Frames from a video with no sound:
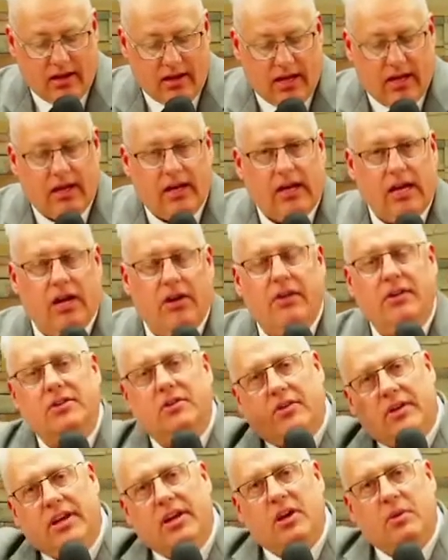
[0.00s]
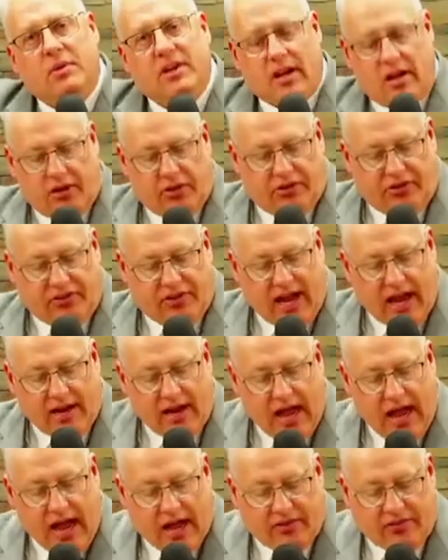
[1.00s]
Hearing you'll hear but not understand.
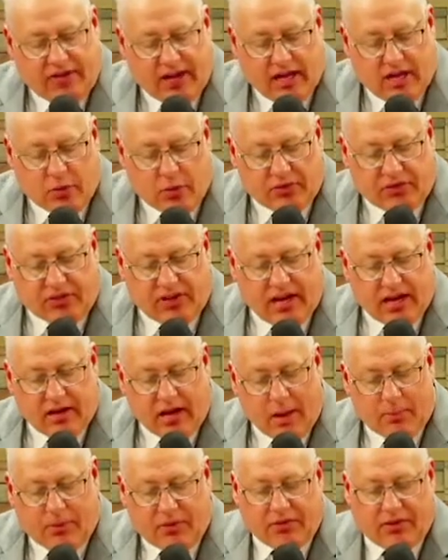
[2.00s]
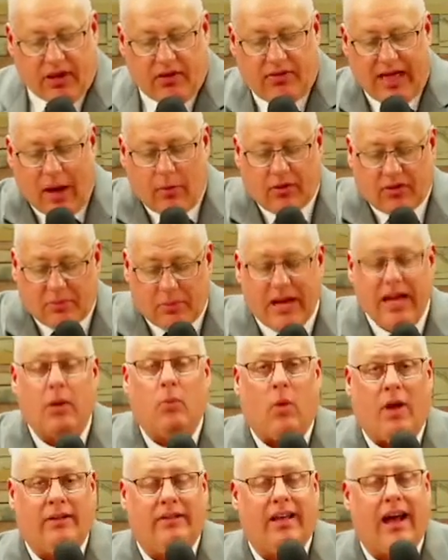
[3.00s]
And seeing you will see and not perceive. That was me at
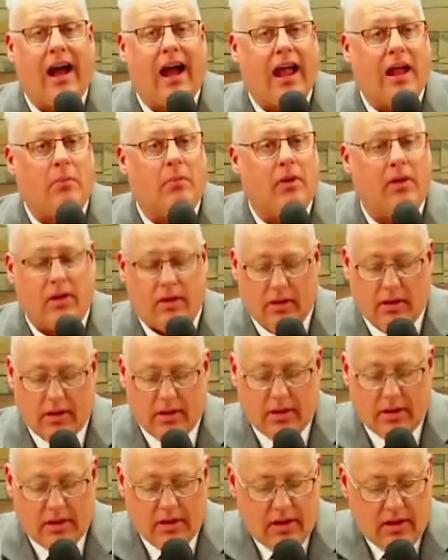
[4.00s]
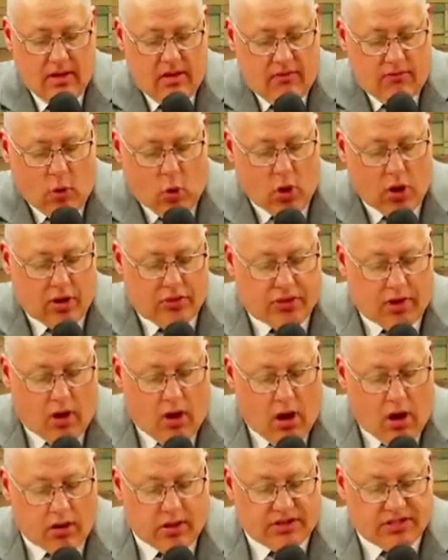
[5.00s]
one time. For the
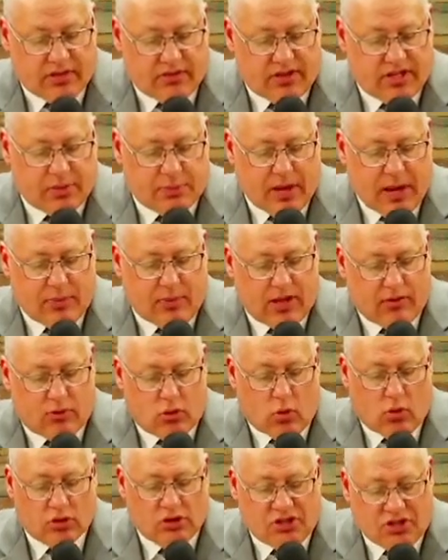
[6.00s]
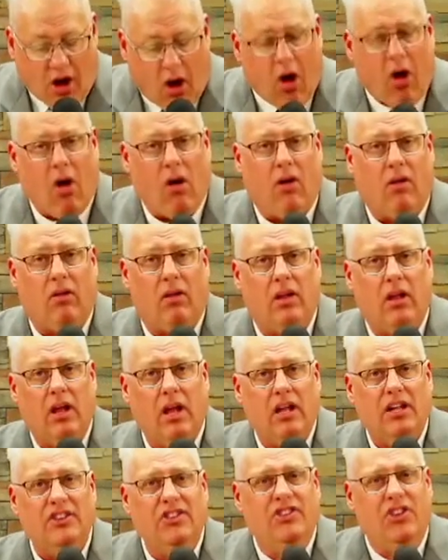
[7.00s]
hearts of this people have grown dull,
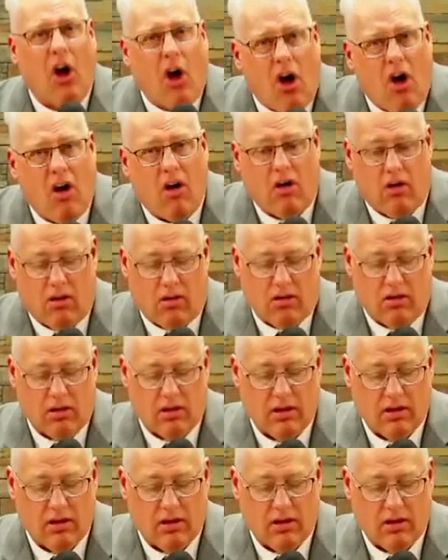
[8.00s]
dull.